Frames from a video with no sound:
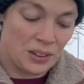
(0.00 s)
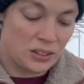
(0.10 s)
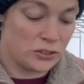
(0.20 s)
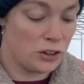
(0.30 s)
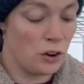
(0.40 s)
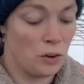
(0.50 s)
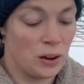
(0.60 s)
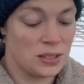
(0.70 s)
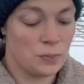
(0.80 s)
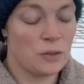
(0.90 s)
So
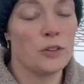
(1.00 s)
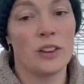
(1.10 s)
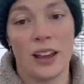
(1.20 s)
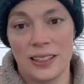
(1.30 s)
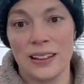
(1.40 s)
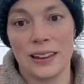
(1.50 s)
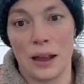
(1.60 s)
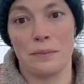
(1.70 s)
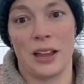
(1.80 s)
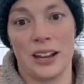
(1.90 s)
as for like the
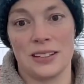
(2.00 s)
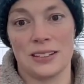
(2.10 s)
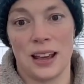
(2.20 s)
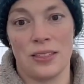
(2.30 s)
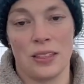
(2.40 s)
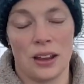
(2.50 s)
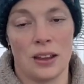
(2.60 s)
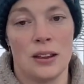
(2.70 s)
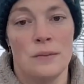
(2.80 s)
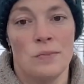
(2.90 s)
limelights and
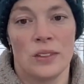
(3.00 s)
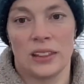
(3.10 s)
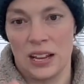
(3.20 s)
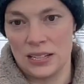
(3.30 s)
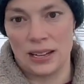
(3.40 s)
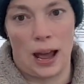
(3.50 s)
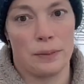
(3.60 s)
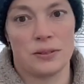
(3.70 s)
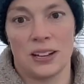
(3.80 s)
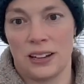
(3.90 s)
the lace
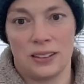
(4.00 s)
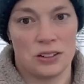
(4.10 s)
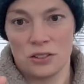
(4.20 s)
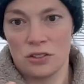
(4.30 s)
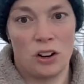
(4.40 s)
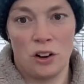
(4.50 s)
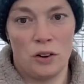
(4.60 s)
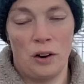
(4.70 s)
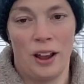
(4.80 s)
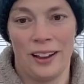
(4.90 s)
caps, like there's
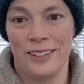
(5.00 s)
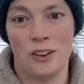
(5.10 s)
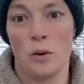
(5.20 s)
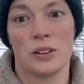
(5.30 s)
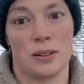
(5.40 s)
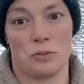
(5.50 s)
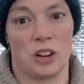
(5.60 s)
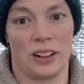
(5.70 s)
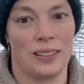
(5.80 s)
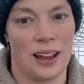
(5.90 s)
no
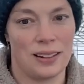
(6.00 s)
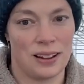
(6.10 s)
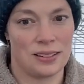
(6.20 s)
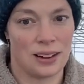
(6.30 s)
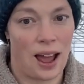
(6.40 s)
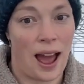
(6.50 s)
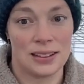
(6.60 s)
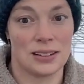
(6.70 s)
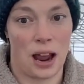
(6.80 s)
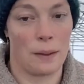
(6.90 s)
exception. That
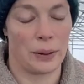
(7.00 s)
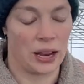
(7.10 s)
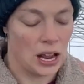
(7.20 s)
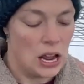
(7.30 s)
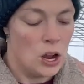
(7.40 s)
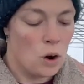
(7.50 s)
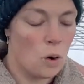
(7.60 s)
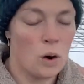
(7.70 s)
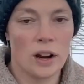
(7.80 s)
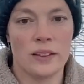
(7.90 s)
has to happen,
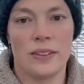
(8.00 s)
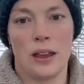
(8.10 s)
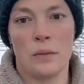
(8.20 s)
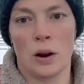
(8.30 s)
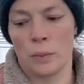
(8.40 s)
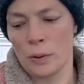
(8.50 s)
or they are